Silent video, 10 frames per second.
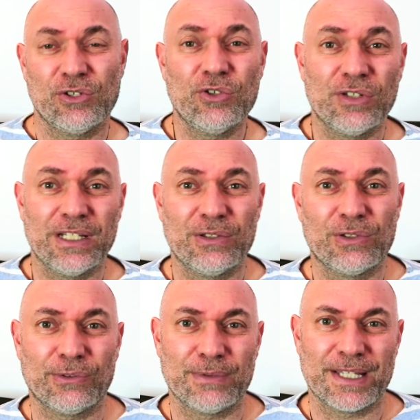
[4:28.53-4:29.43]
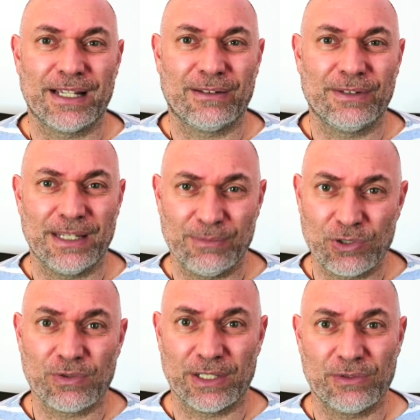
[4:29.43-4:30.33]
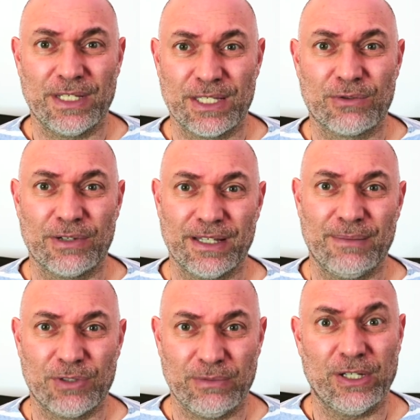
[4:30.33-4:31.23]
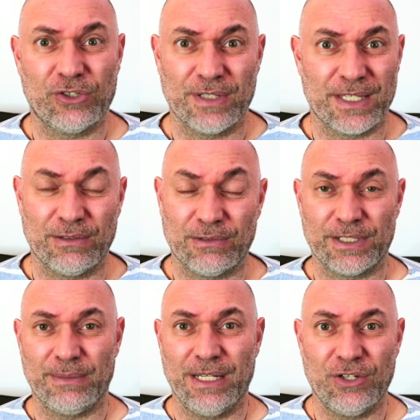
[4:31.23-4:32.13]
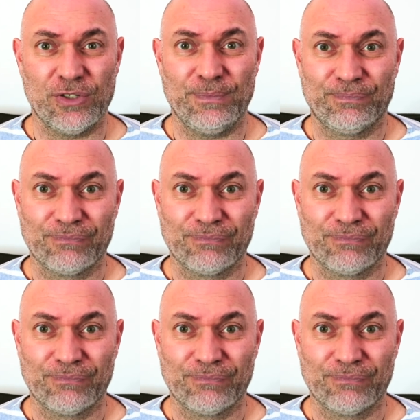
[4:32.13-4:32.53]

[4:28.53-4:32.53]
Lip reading: usually you don't recycle them, you try to destroy them to make sure there's no contamination.